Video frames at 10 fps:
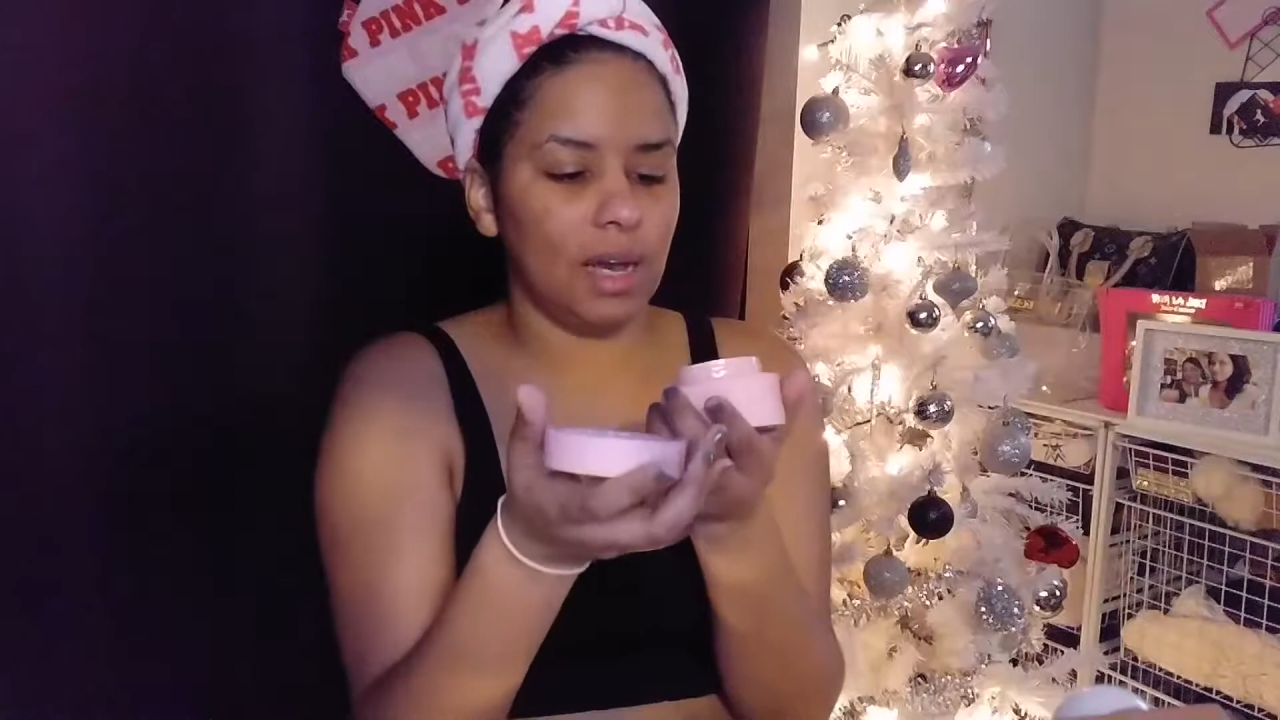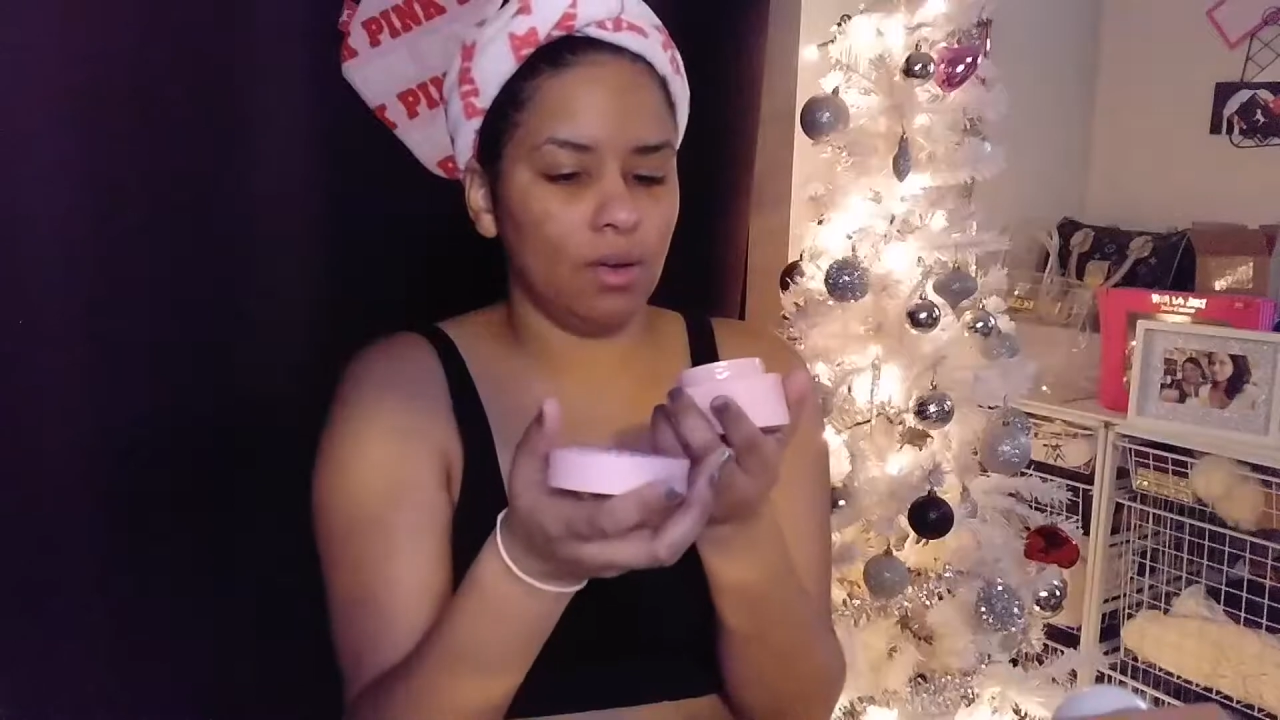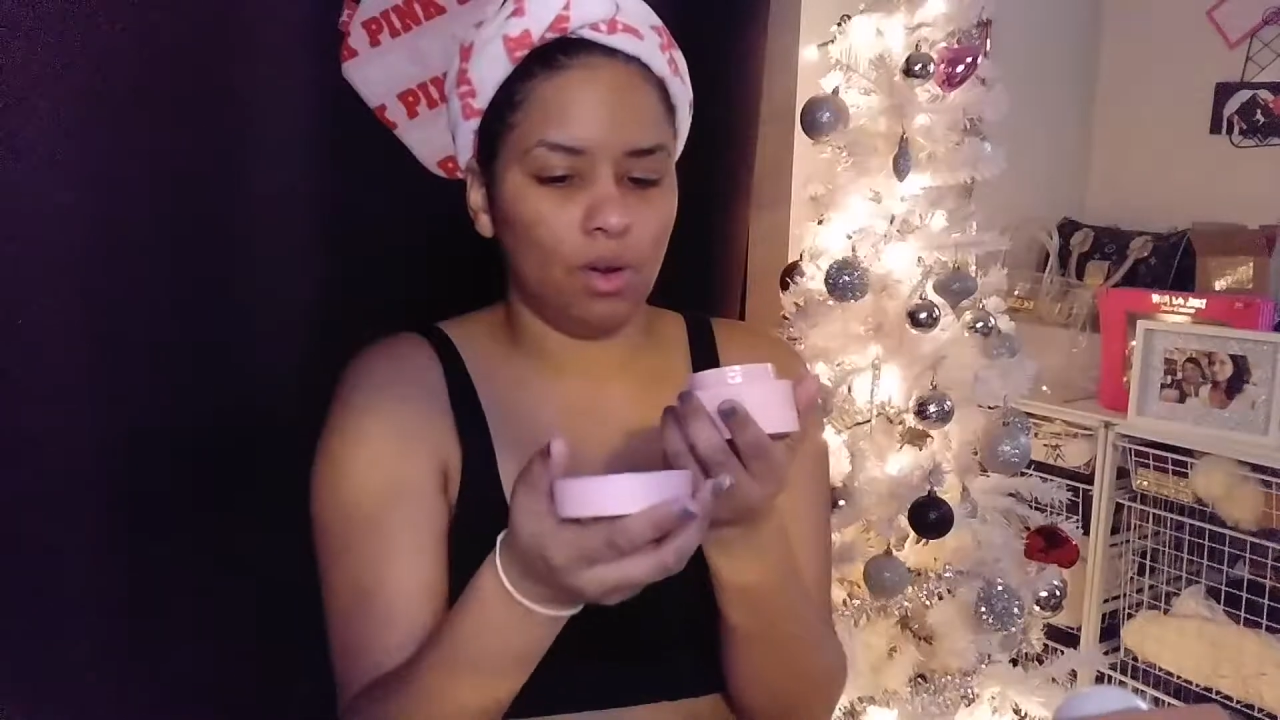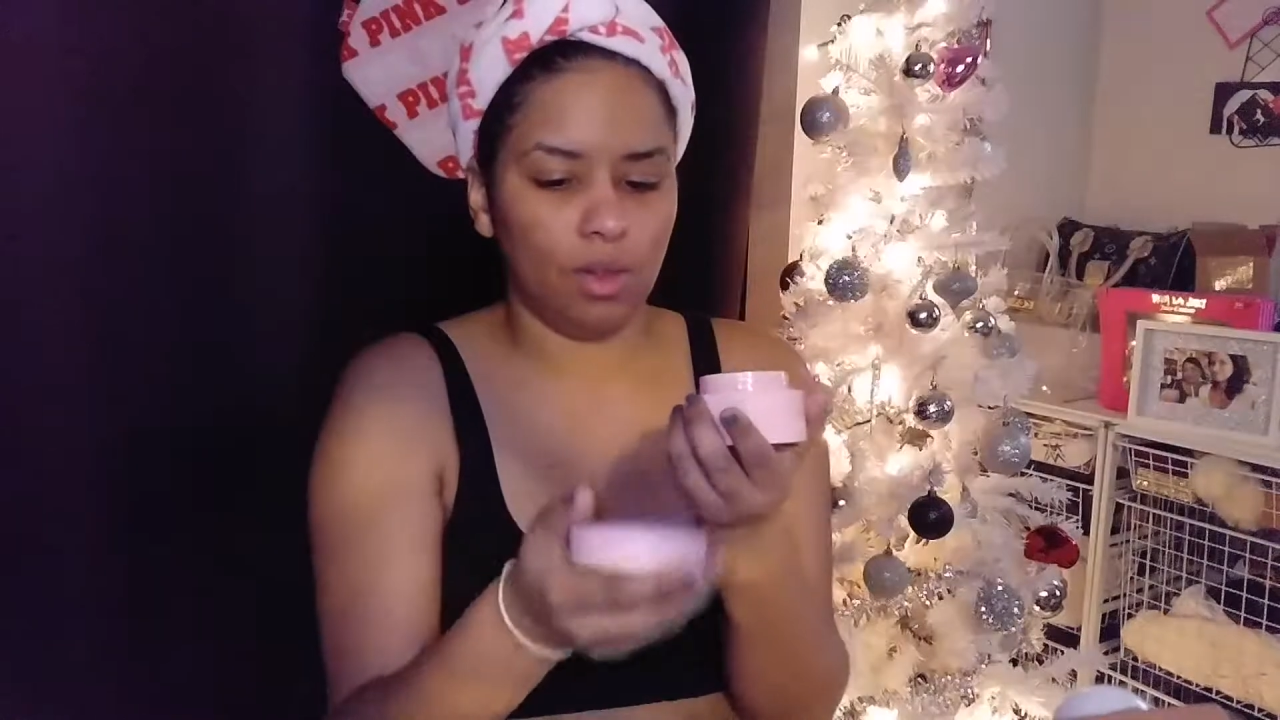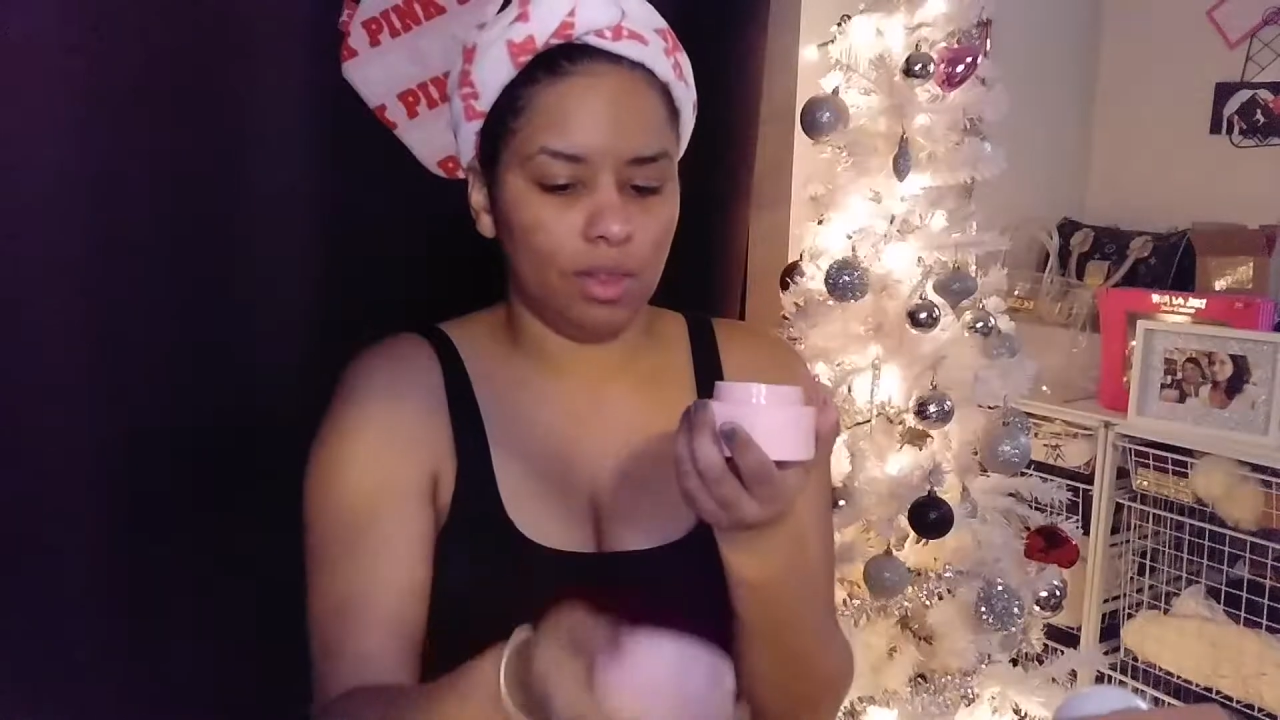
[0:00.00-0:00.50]

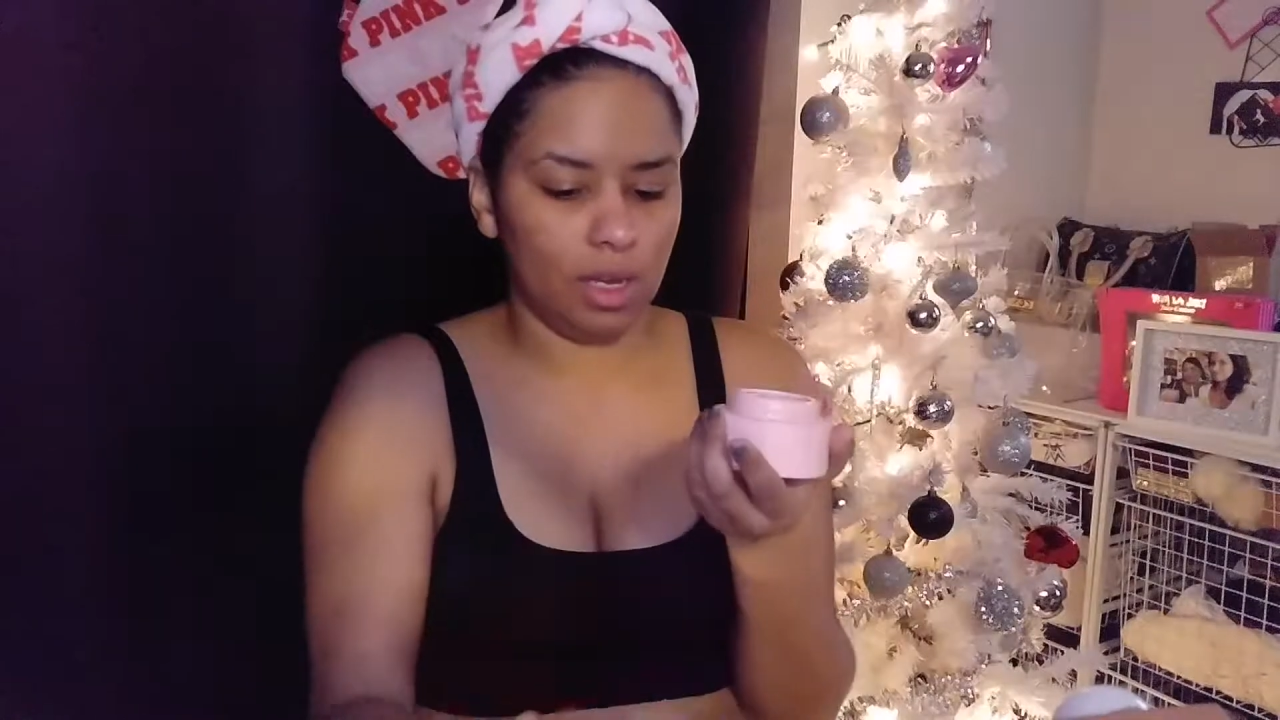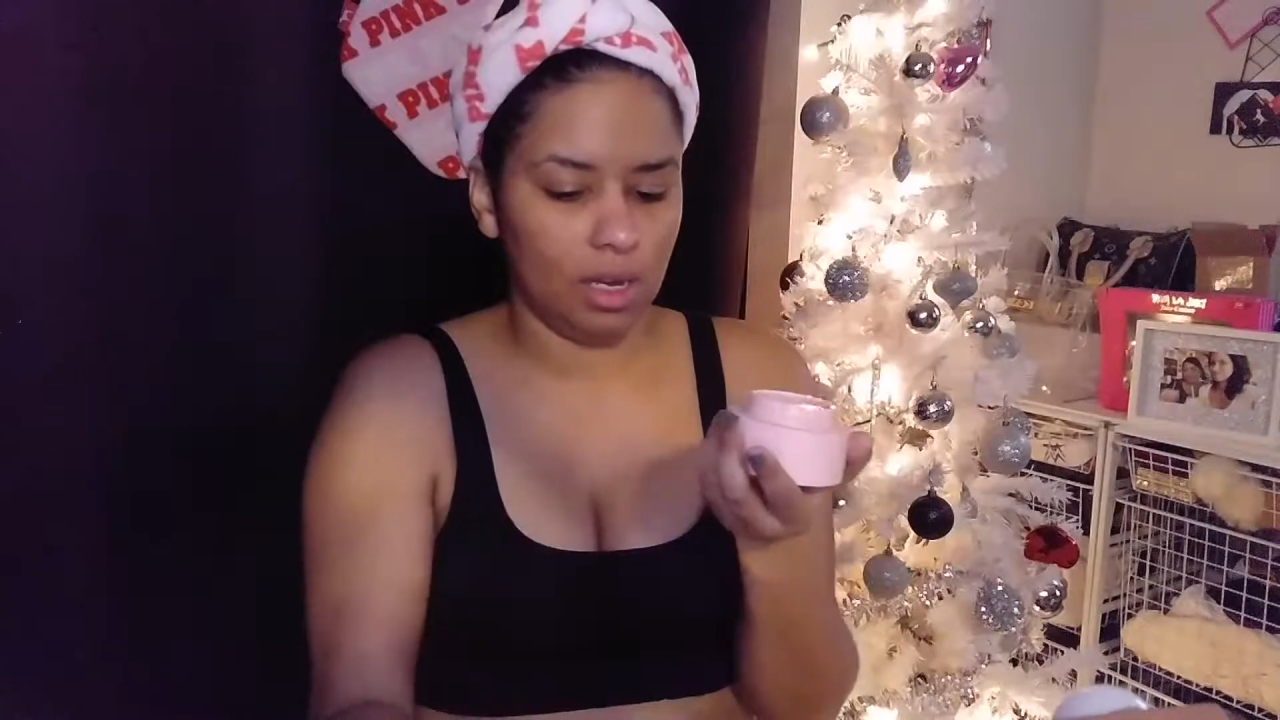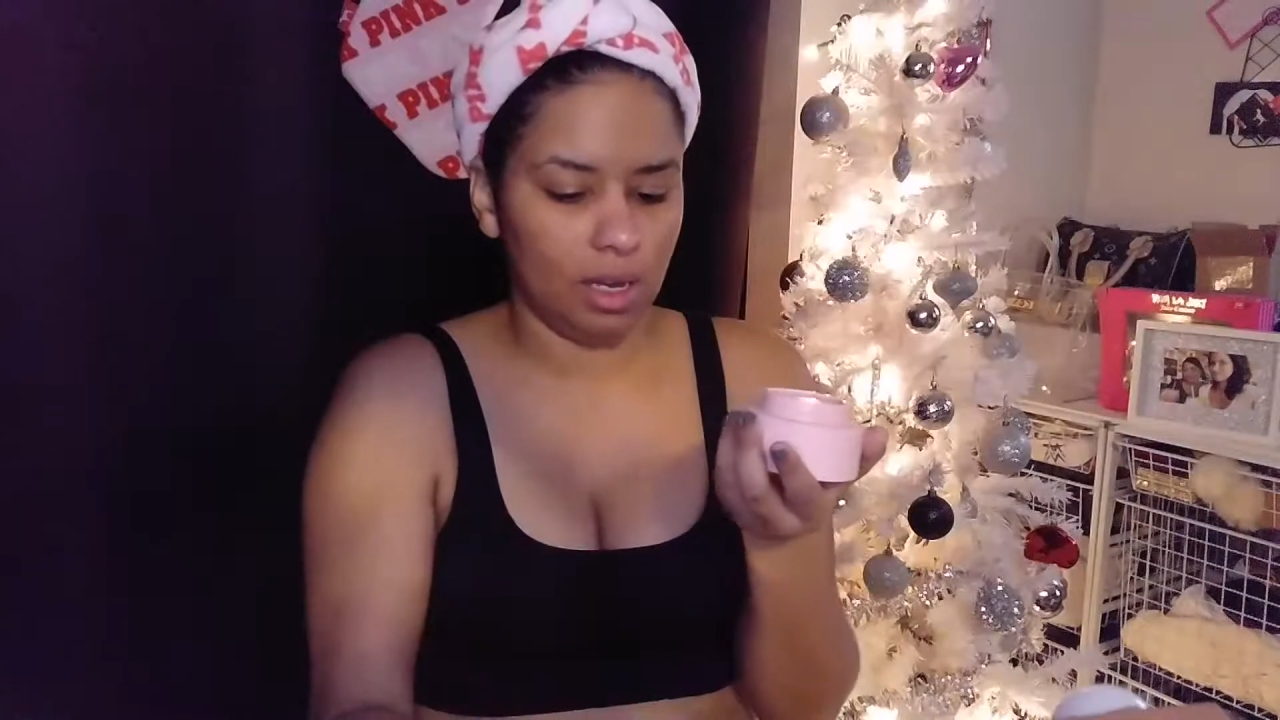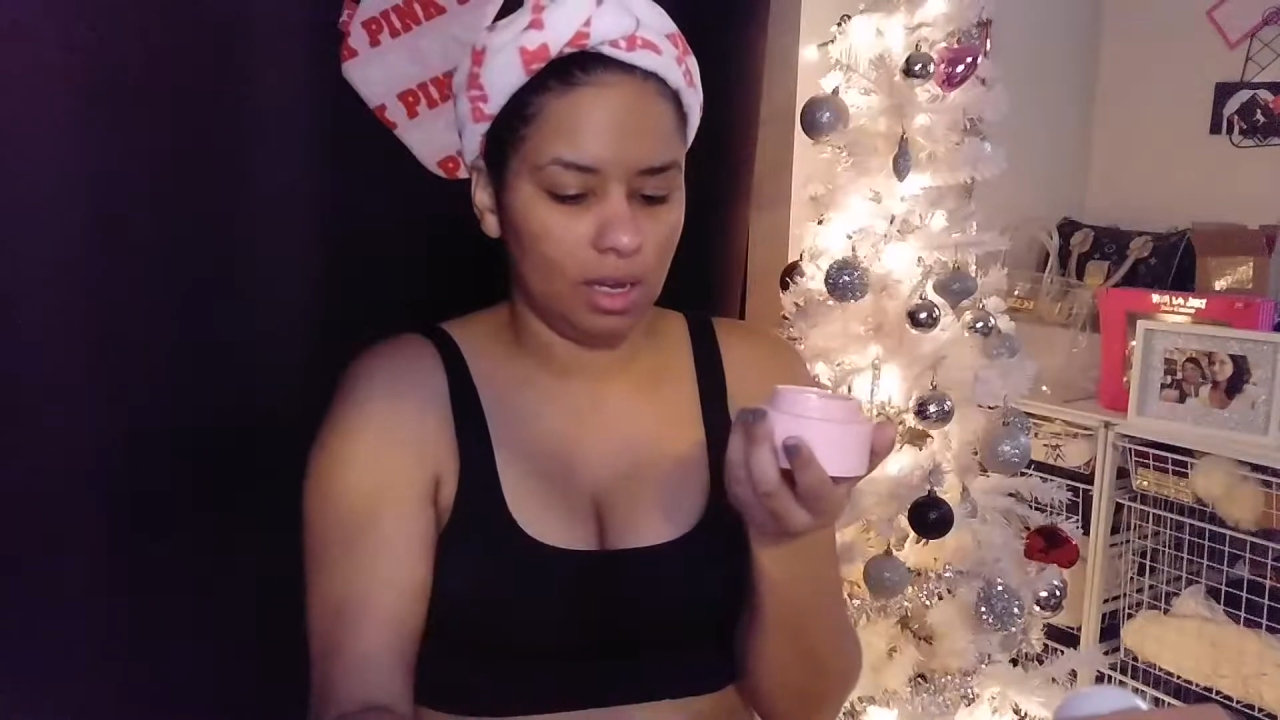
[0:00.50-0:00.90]
out on the